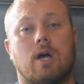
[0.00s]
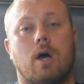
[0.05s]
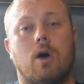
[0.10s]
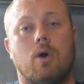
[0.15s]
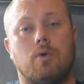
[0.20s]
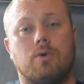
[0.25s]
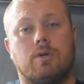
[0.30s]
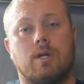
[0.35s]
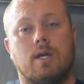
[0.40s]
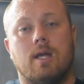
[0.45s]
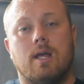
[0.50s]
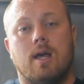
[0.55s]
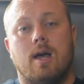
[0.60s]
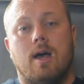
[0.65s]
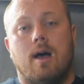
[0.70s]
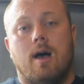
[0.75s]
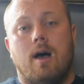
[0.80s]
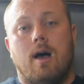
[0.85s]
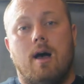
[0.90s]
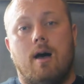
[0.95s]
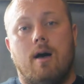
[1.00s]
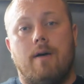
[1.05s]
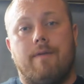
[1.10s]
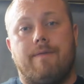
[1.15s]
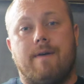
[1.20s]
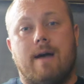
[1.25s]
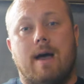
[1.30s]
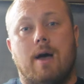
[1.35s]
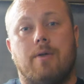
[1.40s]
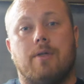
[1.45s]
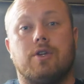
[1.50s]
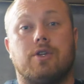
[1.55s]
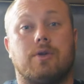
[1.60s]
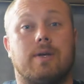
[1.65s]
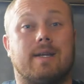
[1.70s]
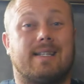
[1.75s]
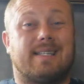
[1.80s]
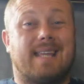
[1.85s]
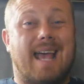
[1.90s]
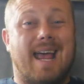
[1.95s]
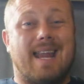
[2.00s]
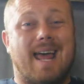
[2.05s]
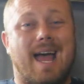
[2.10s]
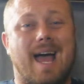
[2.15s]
hold, I've found that doing dead